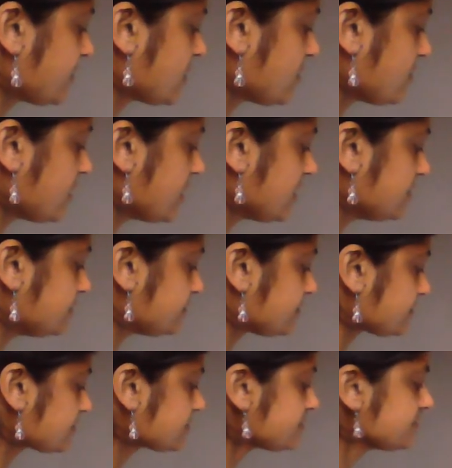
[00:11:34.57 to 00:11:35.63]
3.
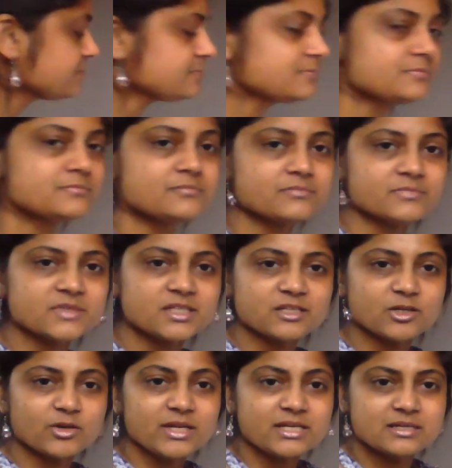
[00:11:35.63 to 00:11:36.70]

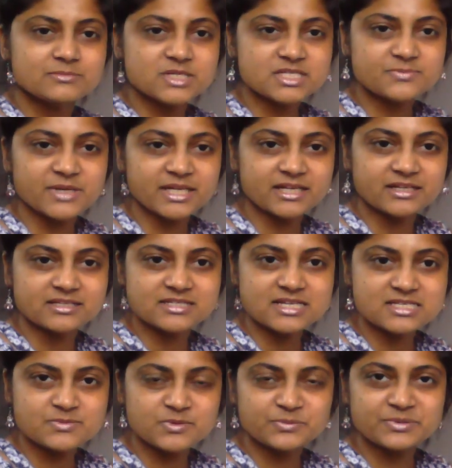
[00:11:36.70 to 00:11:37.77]
Okay, now I'm just making a
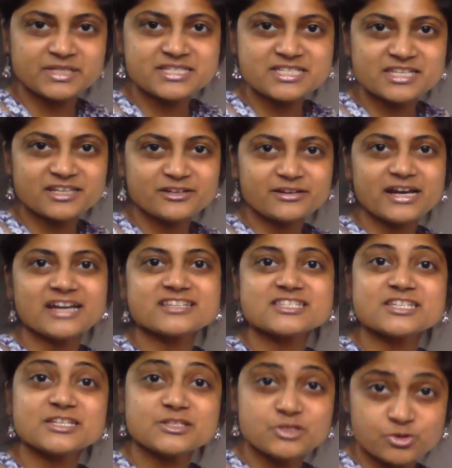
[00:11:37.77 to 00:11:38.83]
decimal place there. I
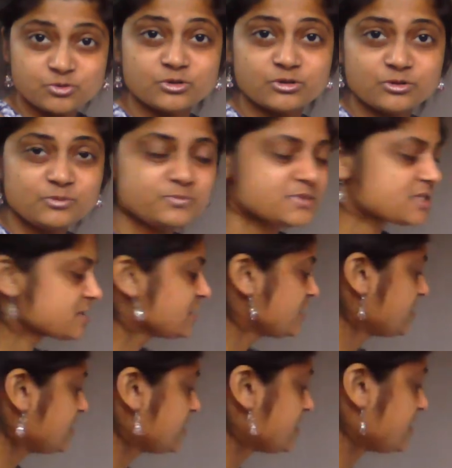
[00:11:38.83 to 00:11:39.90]
see 2 loops.
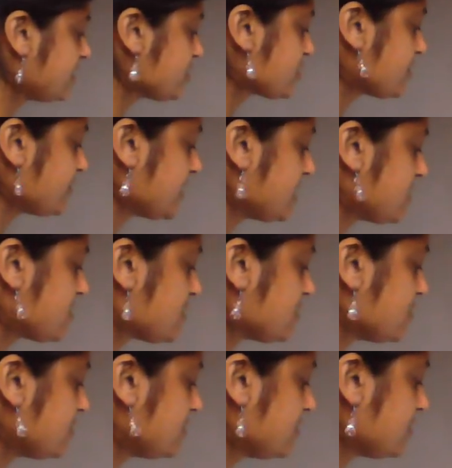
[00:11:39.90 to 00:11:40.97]
There should be
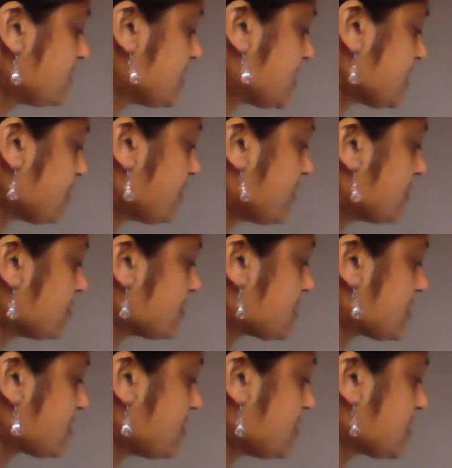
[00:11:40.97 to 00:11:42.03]
2 zeros.
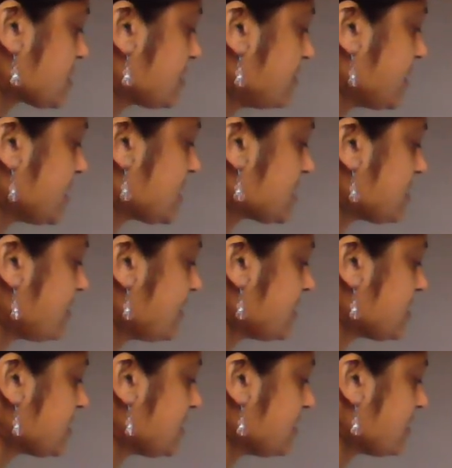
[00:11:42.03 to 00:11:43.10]
So it's going to be
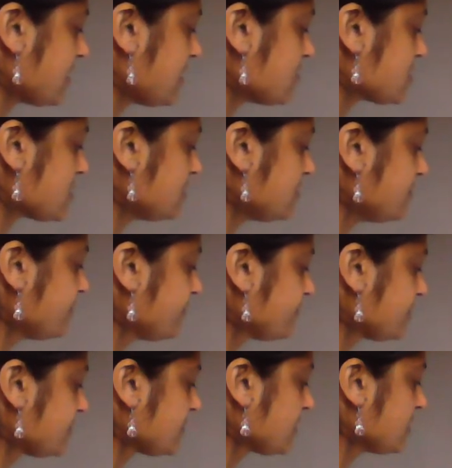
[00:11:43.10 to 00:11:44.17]

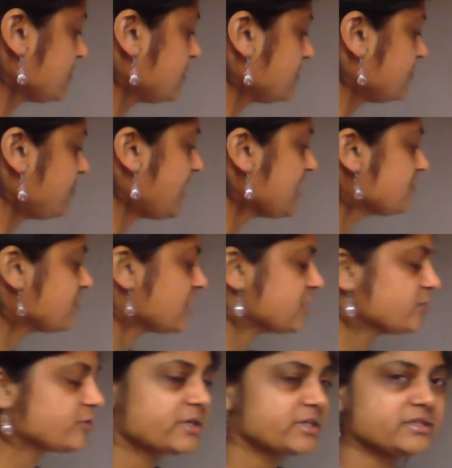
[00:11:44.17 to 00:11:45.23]

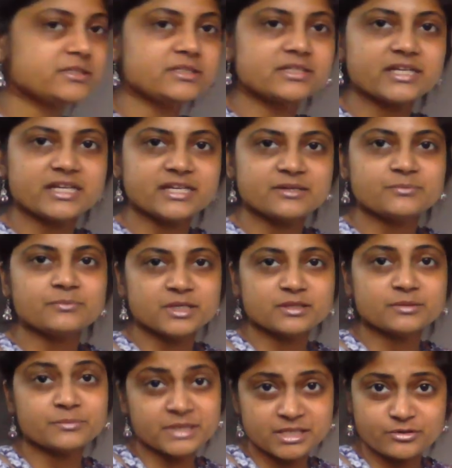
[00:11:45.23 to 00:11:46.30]
17,500 in
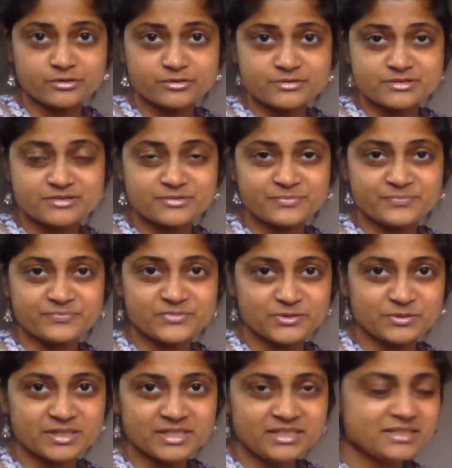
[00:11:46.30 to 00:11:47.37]
millimeters.
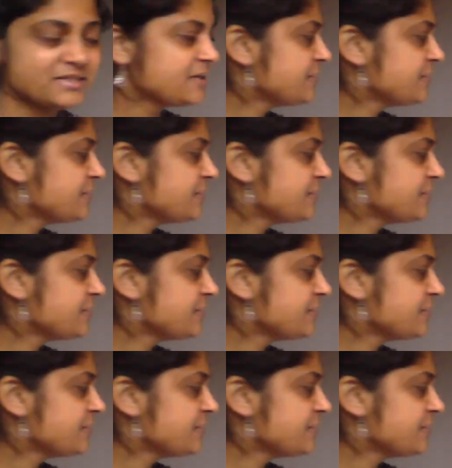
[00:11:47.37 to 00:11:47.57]
Okay.